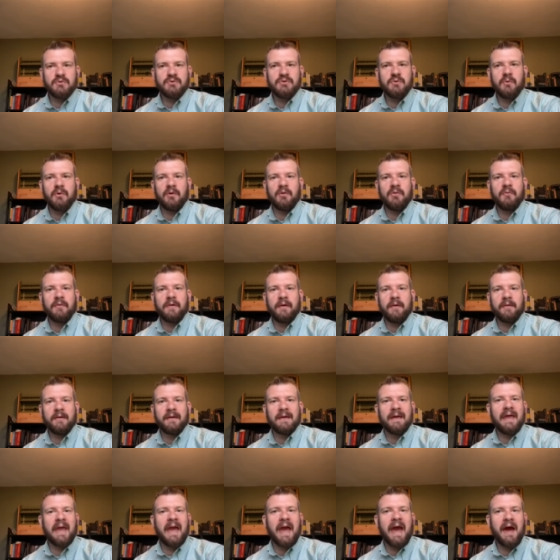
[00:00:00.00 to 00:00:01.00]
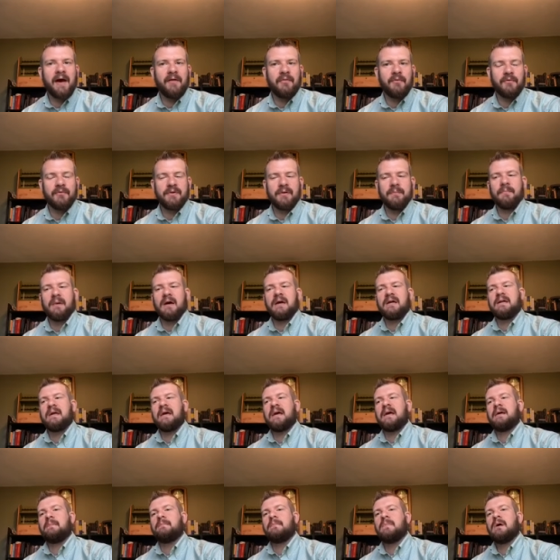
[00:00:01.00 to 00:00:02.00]
two or three are gathered in my
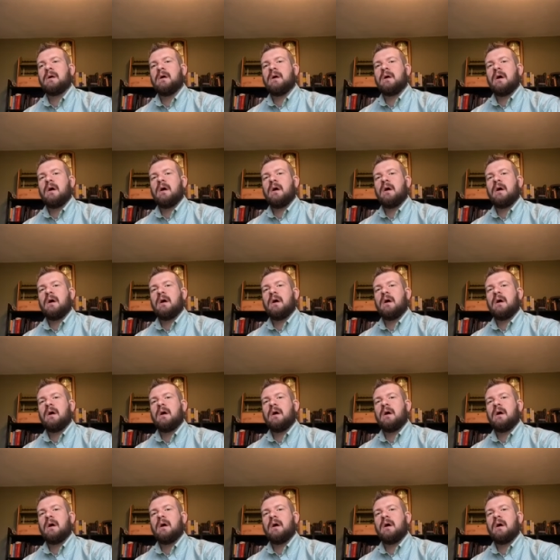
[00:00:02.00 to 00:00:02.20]
name,